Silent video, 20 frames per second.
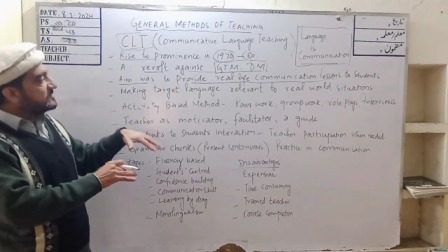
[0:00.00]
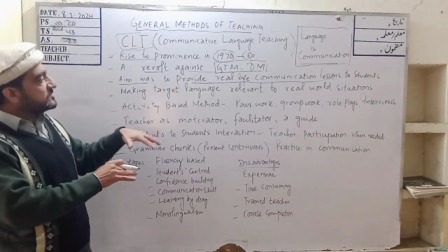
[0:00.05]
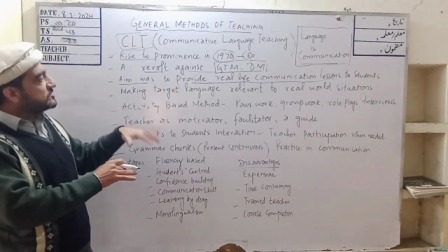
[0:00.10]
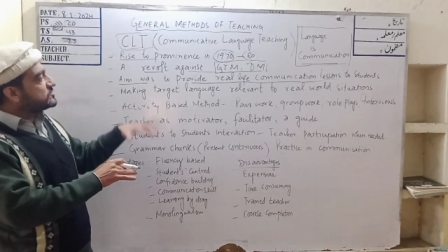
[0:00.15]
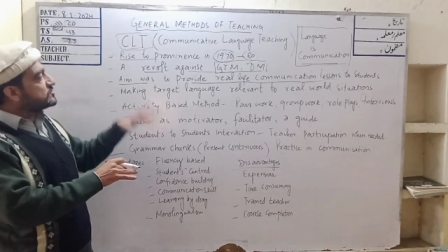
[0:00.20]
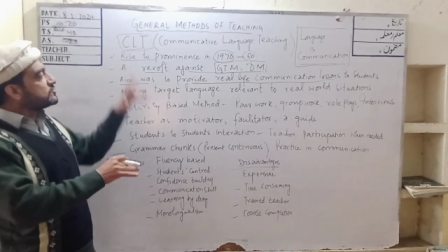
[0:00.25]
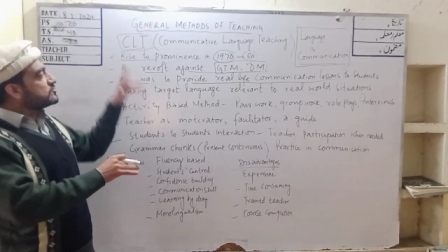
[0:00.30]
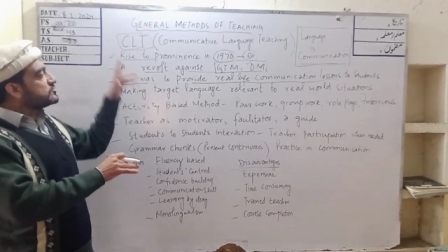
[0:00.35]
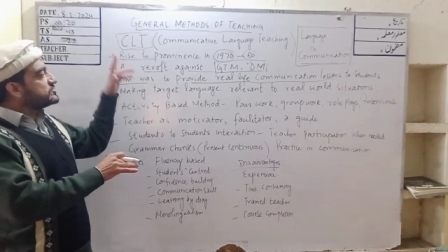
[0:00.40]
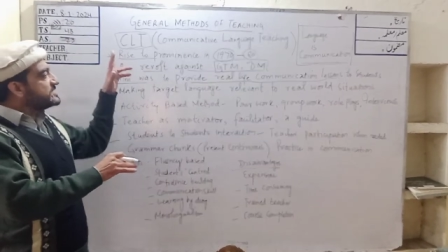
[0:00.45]

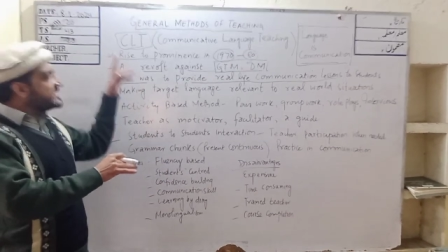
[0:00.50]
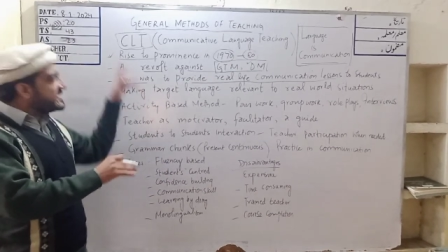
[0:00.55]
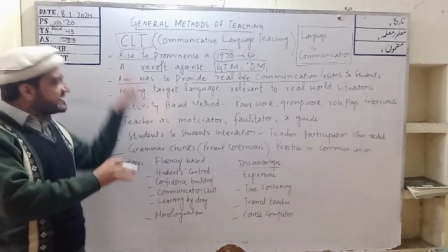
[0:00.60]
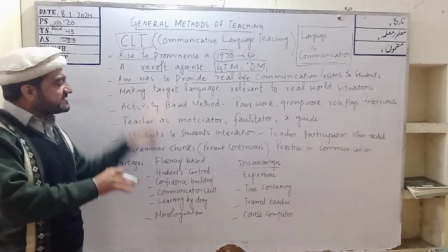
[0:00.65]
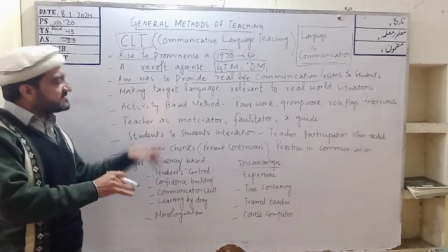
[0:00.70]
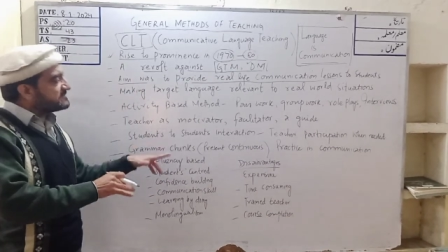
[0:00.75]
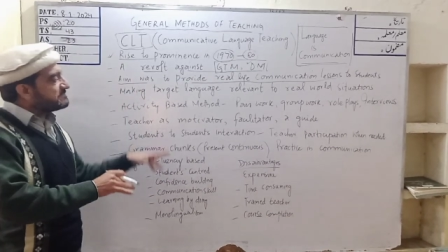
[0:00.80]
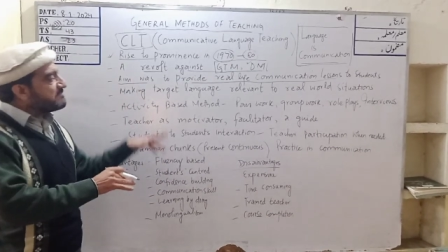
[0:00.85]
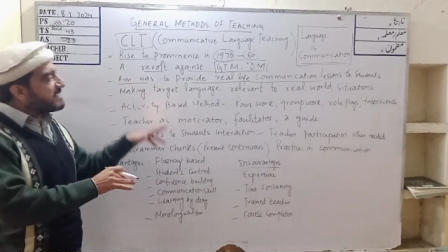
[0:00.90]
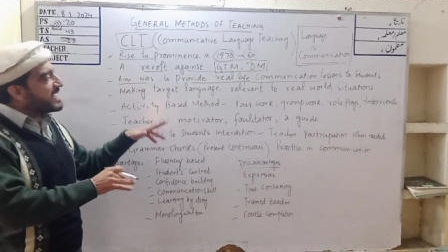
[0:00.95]
through
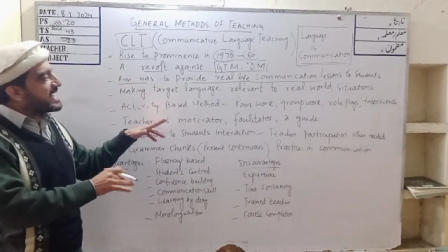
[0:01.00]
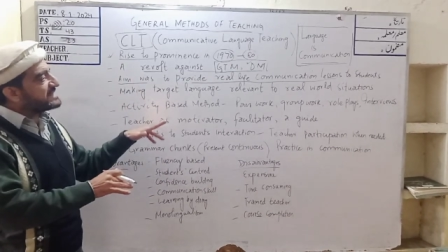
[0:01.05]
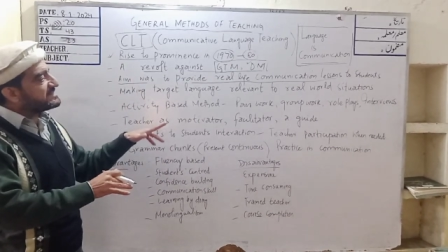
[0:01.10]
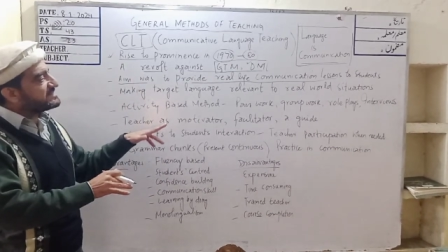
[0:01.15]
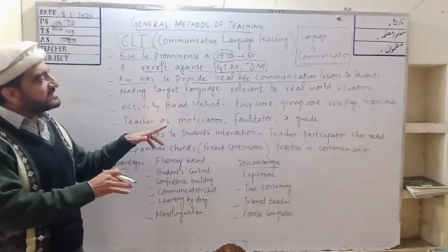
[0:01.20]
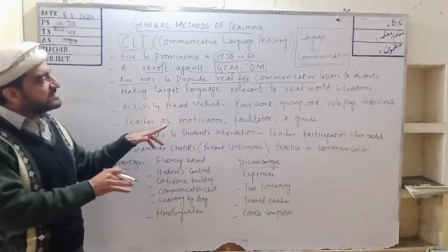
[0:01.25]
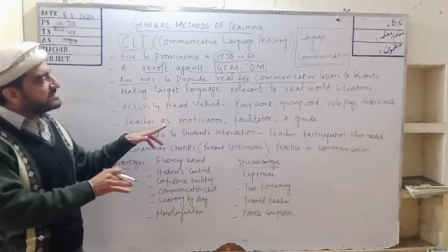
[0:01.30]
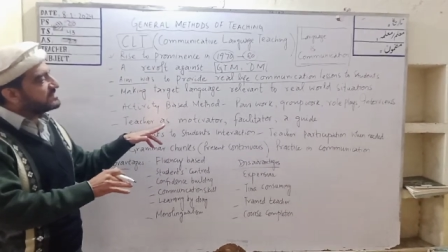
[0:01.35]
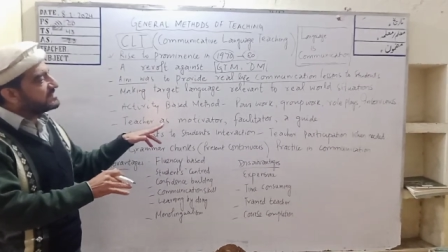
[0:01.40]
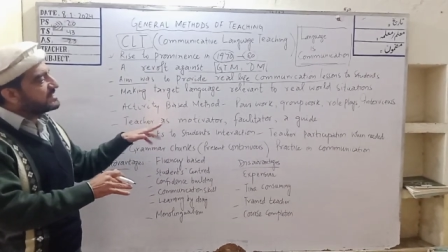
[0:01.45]
this
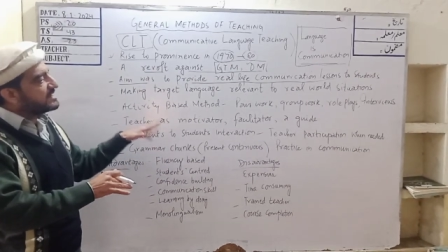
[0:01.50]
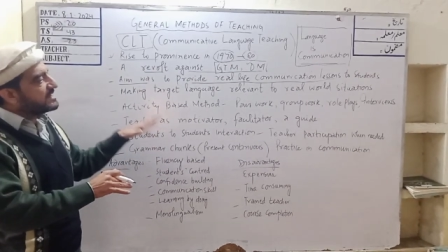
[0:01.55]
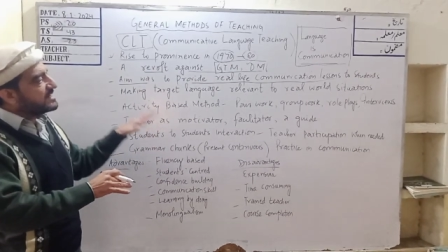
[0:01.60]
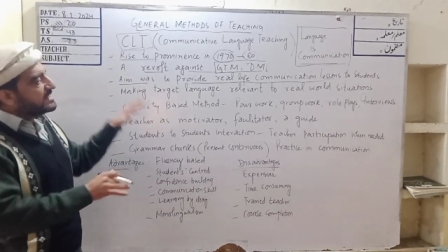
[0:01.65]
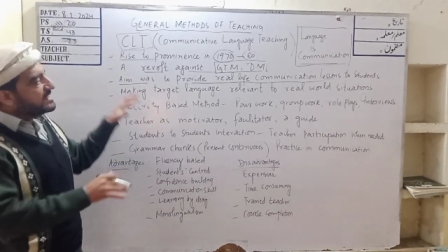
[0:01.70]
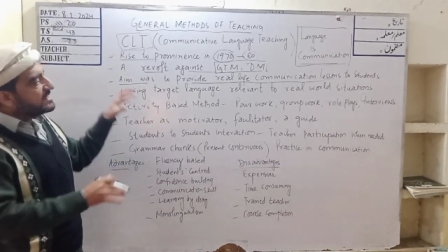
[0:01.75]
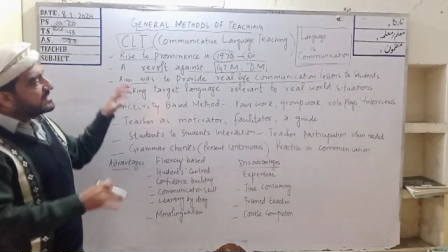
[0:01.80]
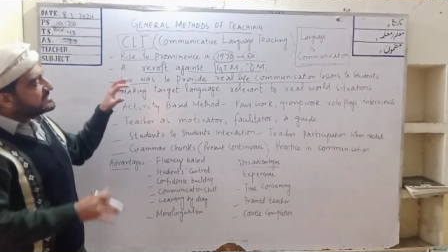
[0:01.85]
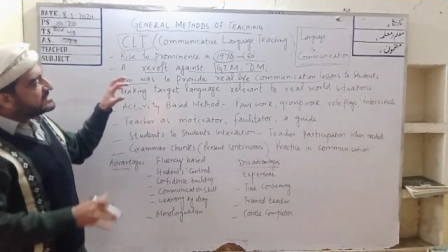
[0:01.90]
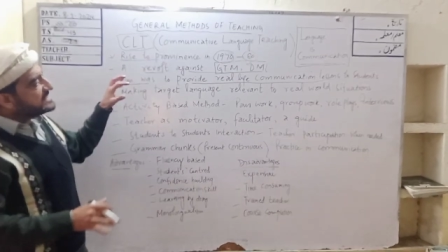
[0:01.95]

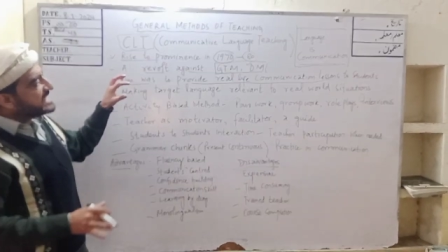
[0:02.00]
method